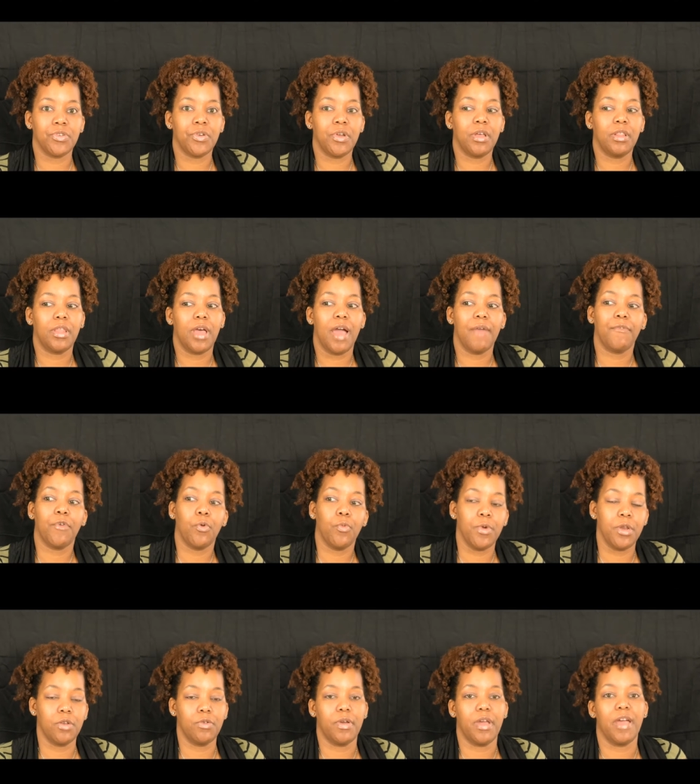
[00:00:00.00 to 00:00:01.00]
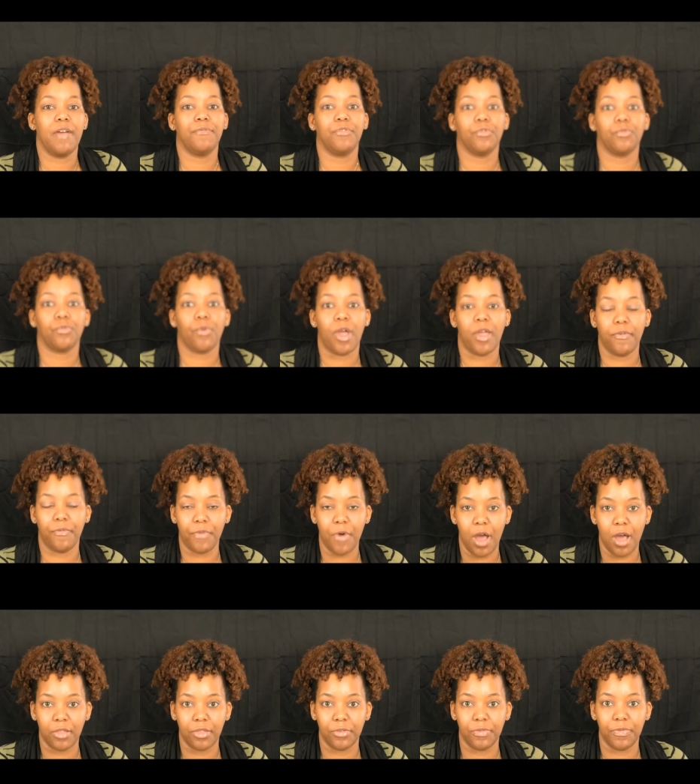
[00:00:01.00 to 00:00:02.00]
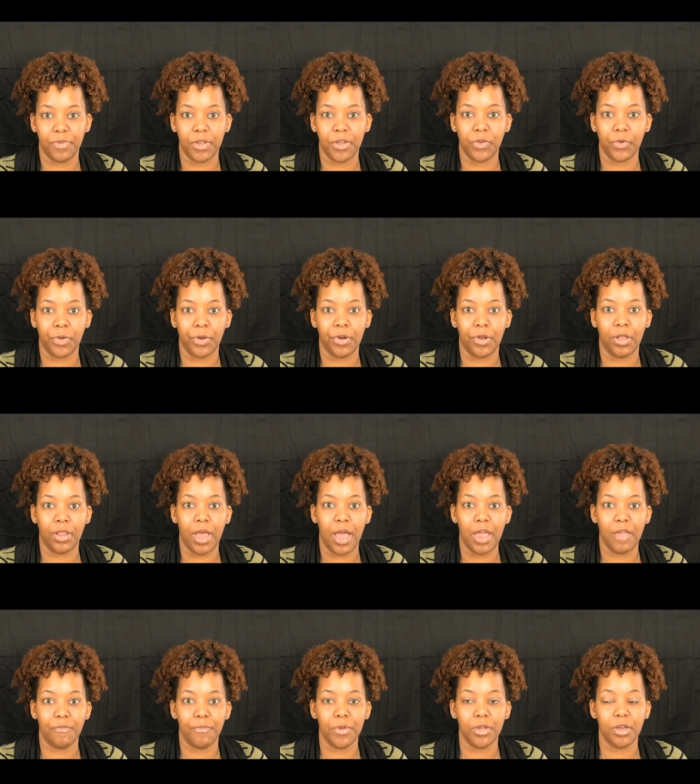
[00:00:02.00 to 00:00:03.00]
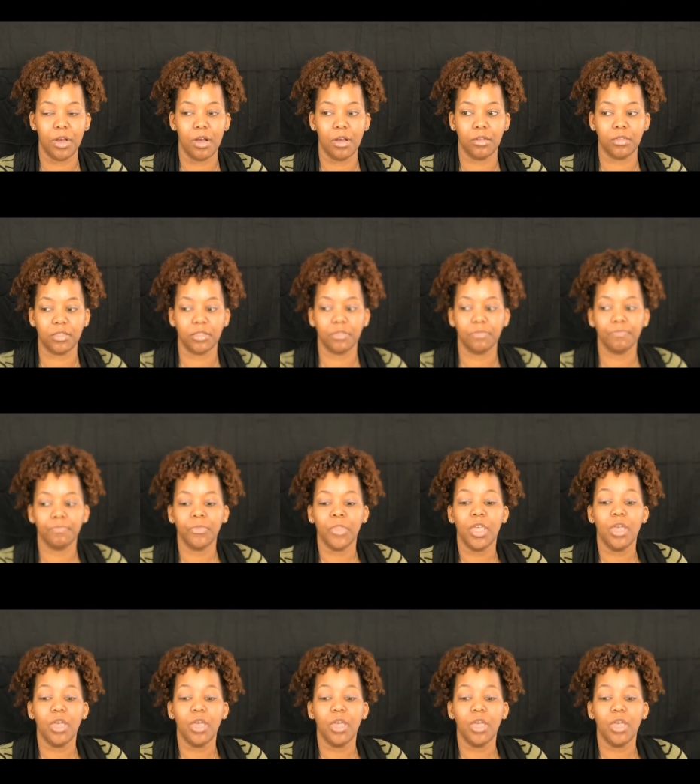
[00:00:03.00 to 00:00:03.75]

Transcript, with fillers: in our life or we don't have the right father figure in our life because